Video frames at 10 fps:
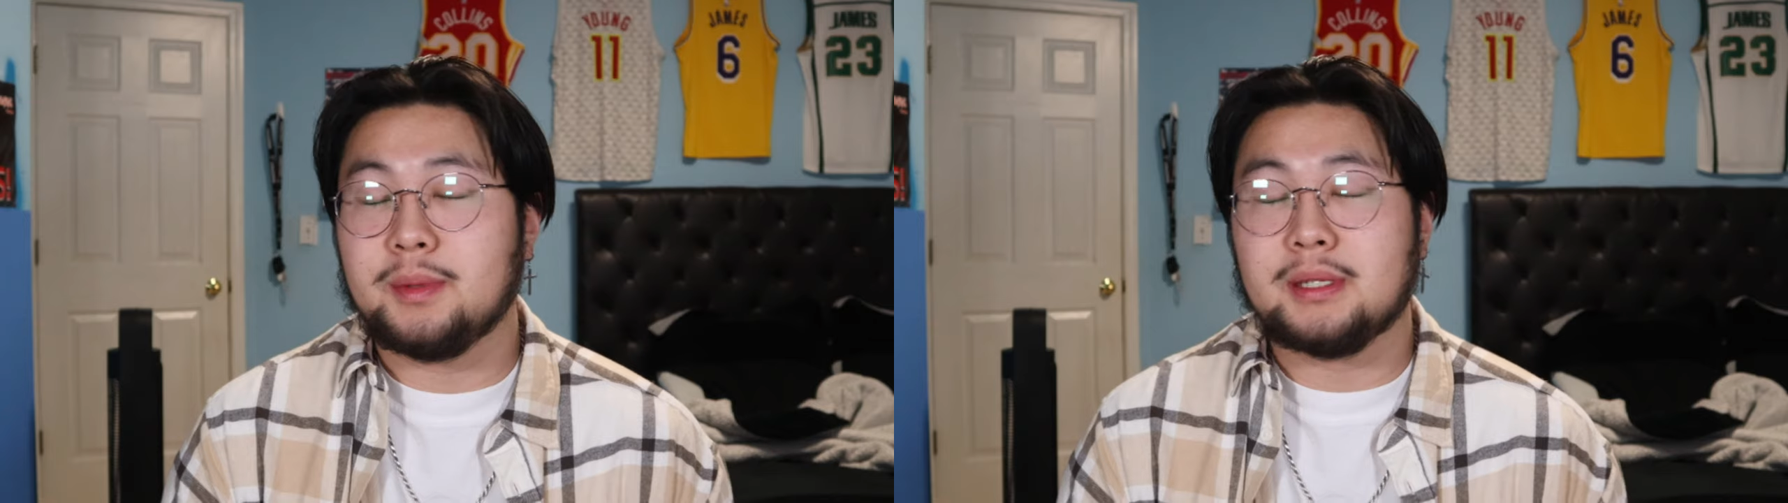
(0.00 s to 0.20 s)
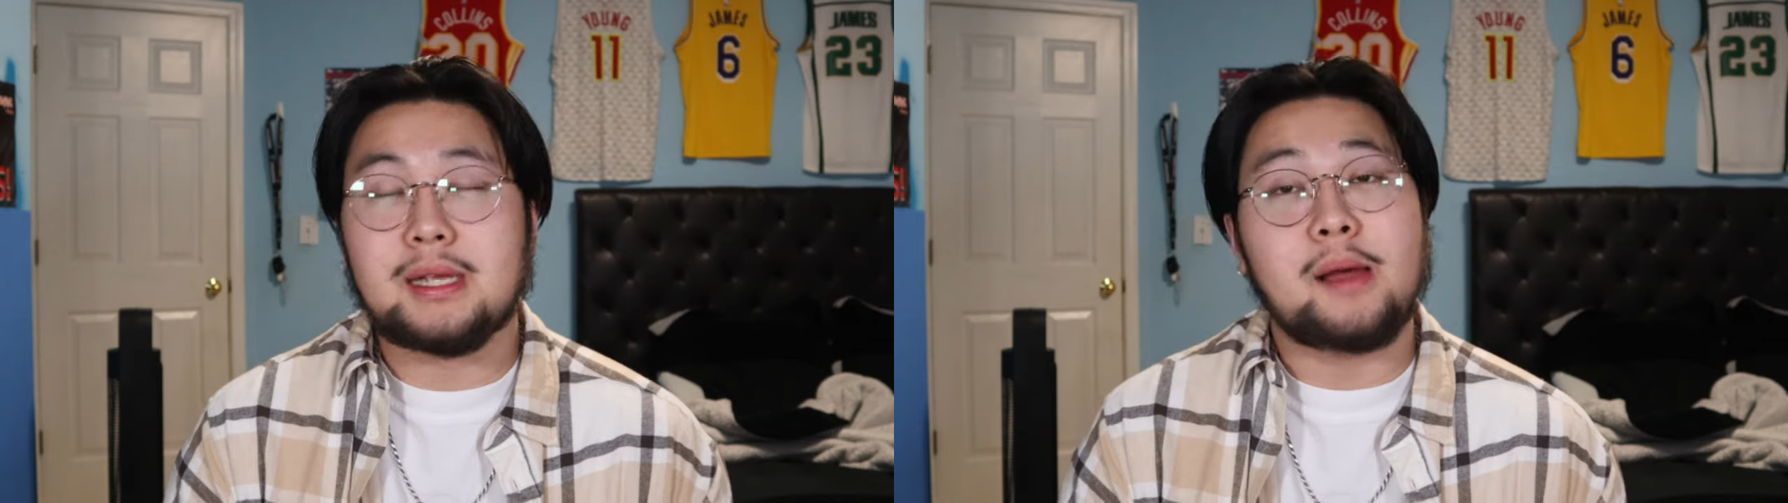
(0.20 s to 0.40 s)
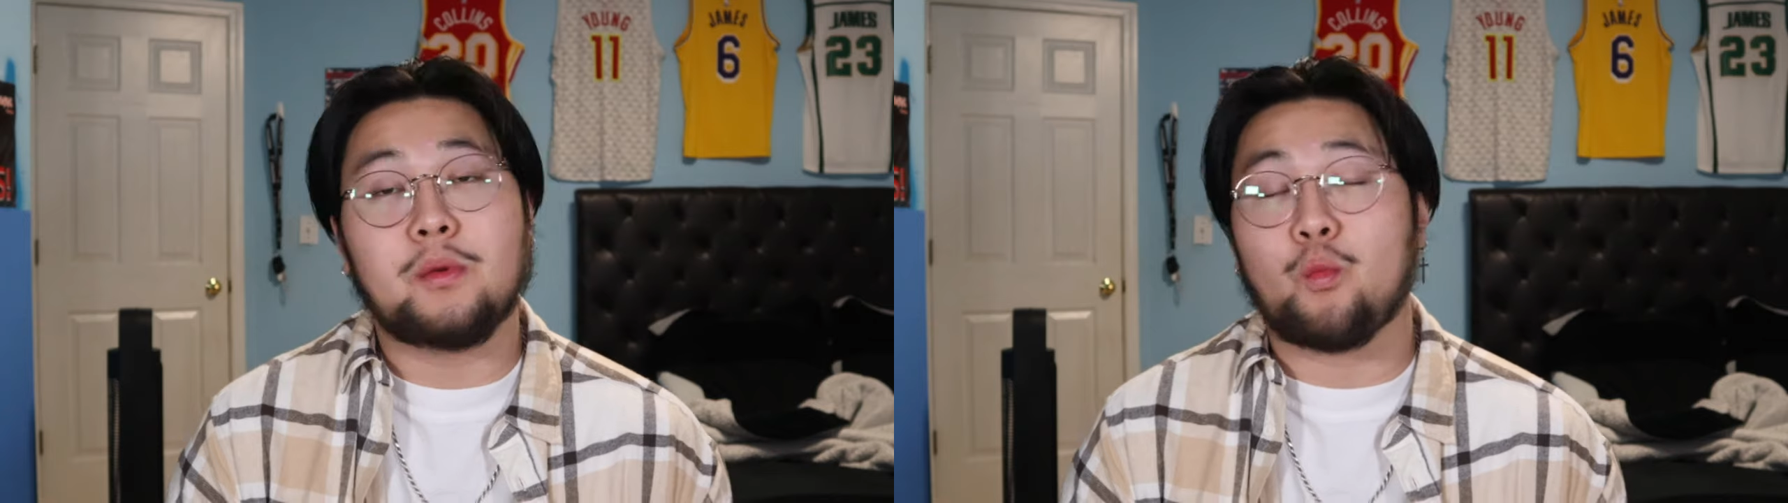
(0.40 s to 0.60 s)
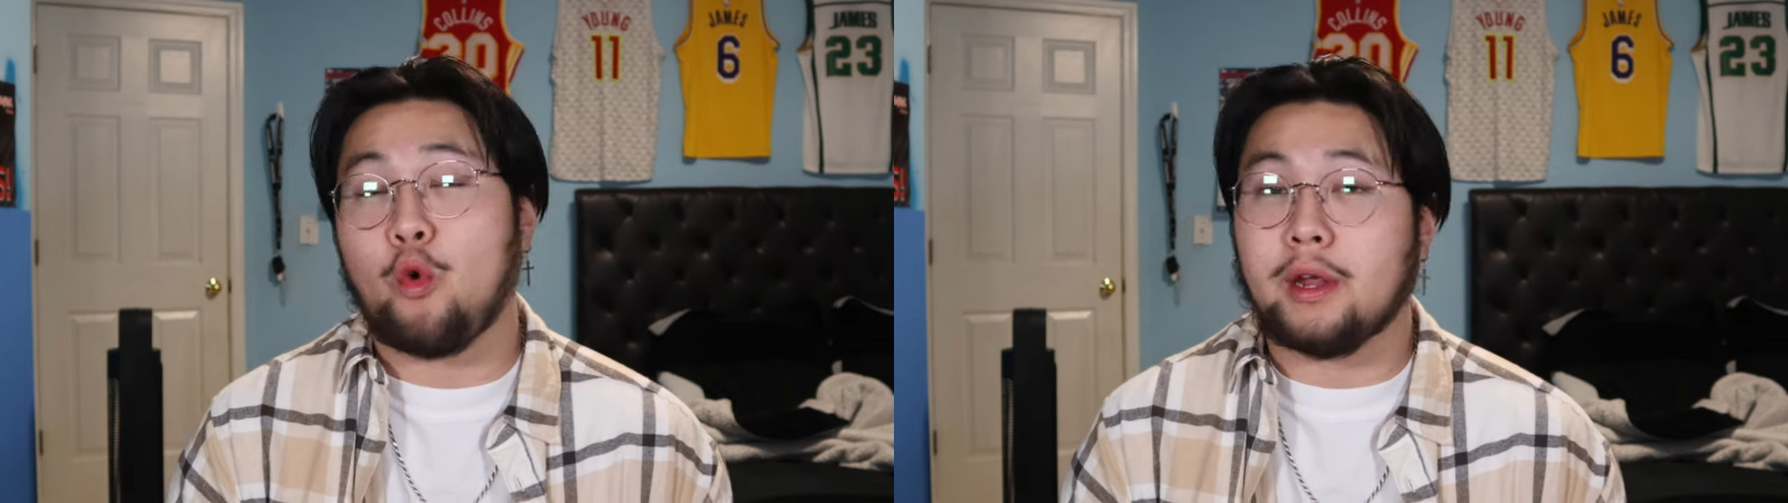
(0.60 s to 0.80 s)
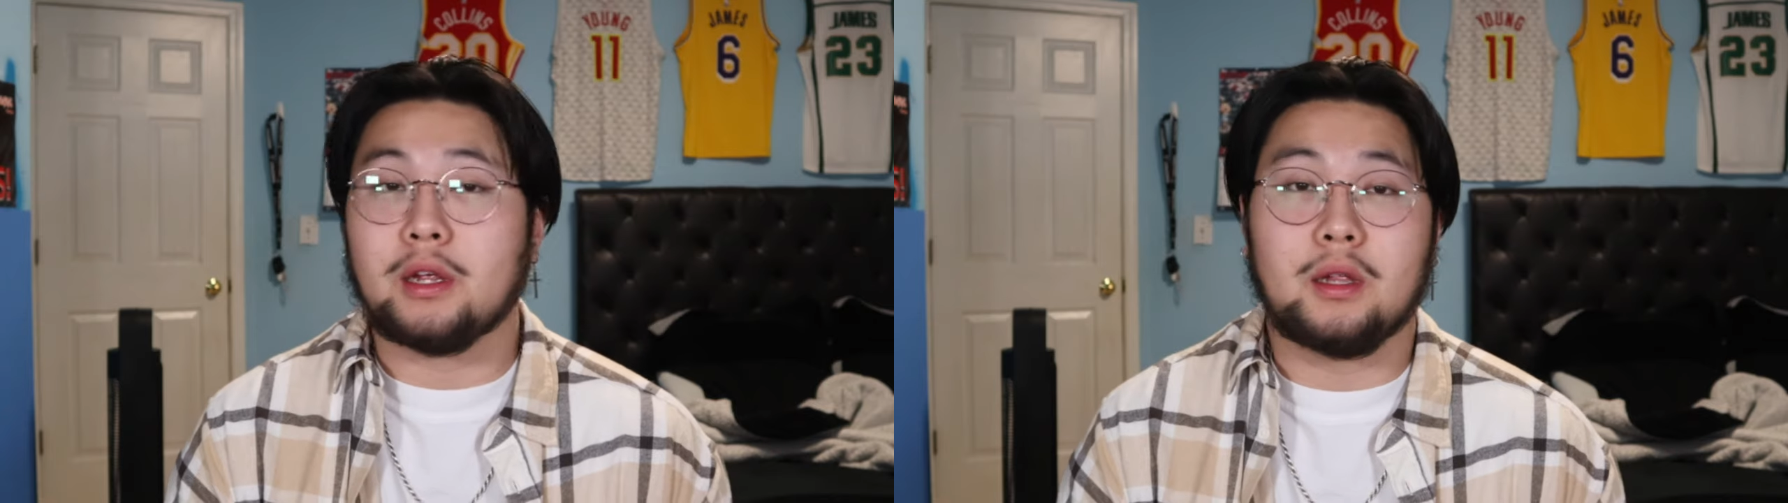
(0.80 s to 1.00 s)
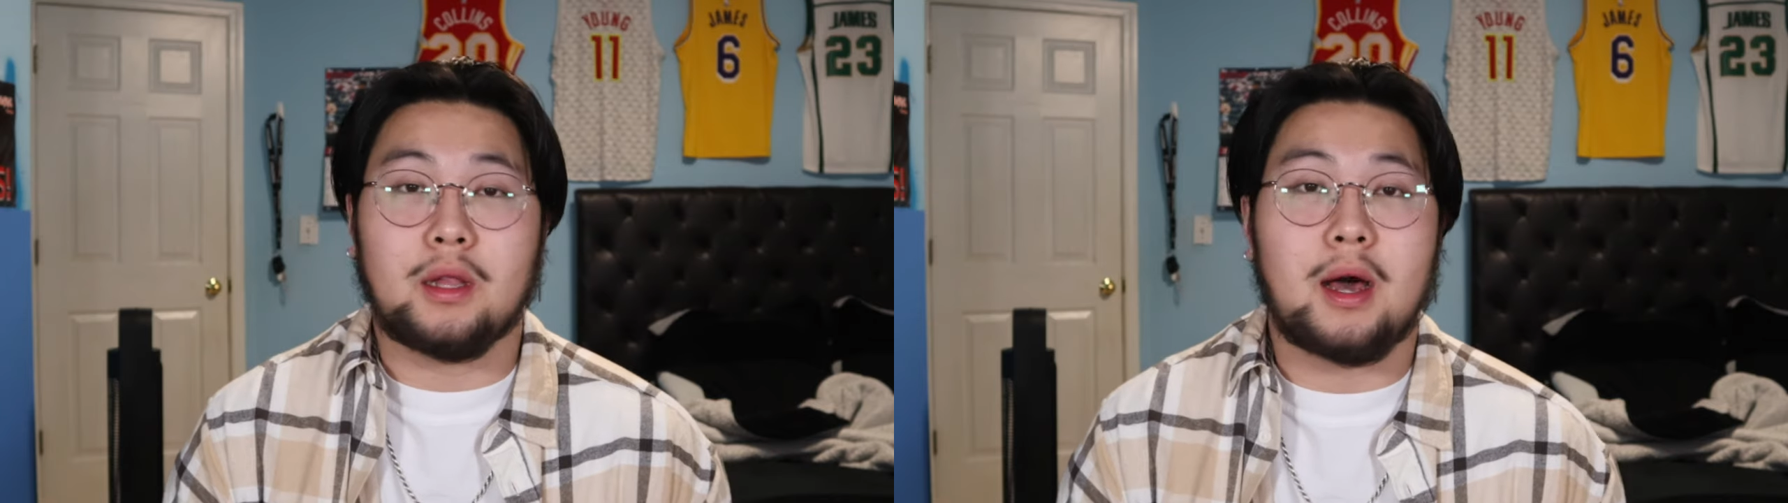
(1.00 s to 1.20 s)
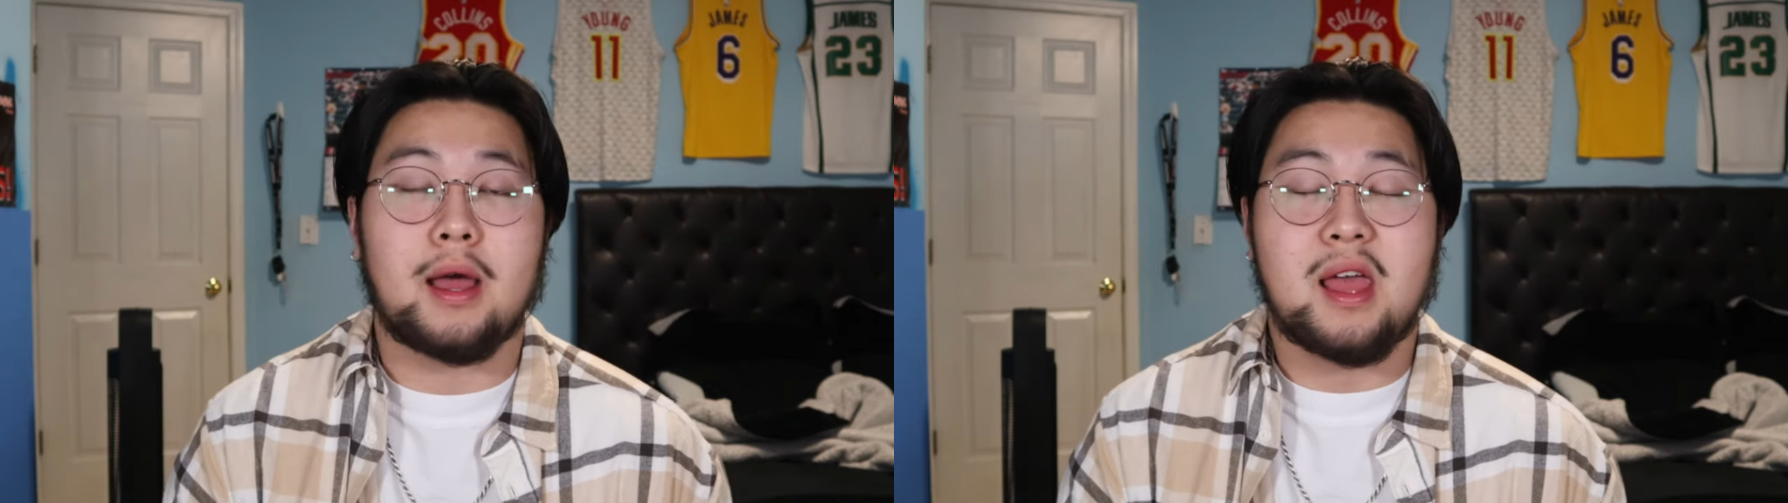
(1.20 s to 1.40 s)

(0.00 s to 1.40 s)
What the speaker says: I've been working a lot.